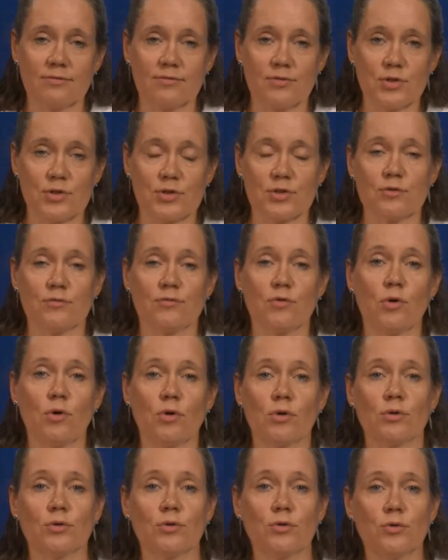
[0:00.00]
first of
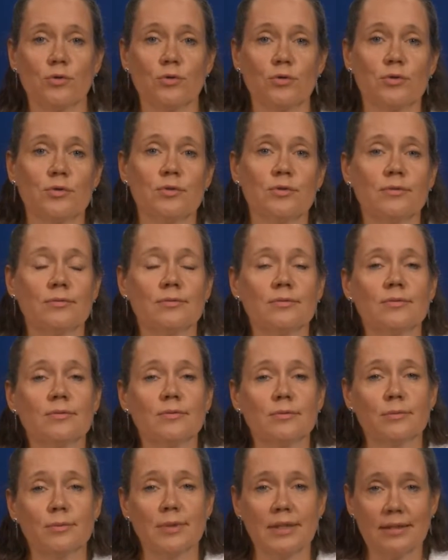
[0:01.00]
all, good
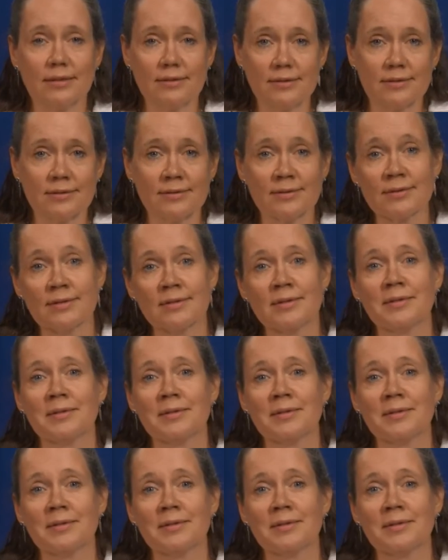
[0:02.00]
wind